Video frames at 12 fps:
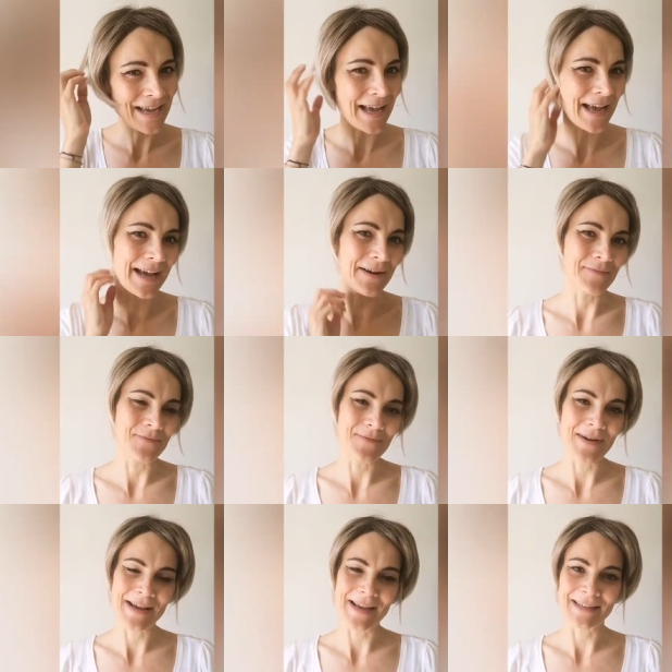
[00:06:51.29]
And
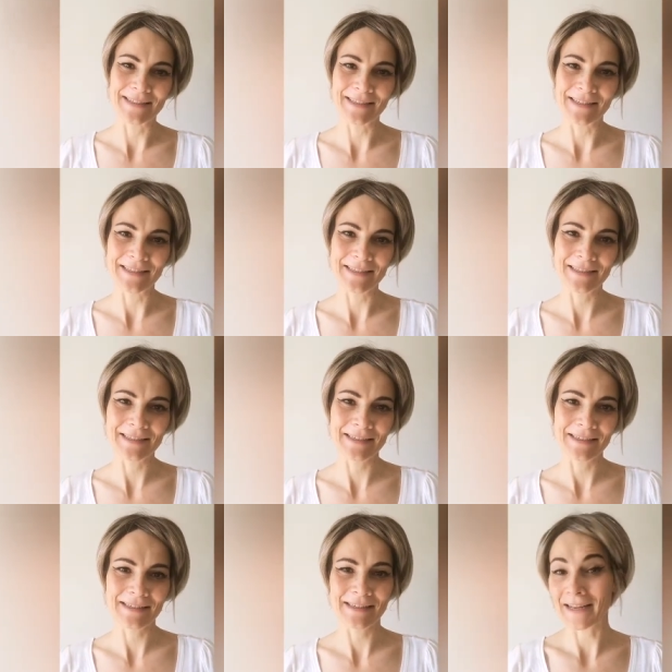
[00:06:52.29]
it's,
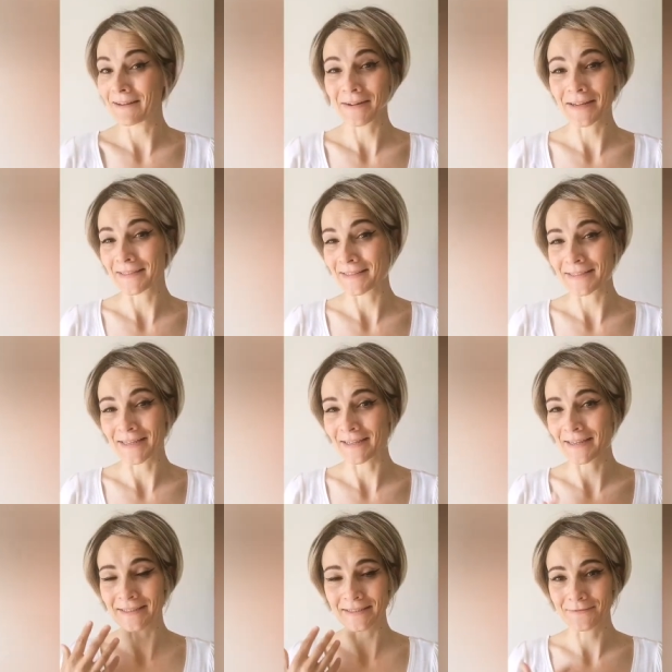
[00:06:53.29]
yeah, as I said,
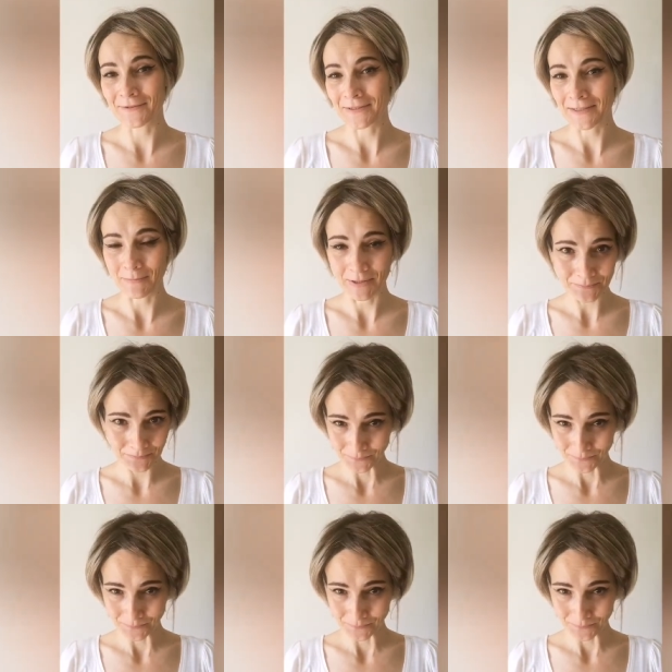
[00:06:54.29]
ideal for summer.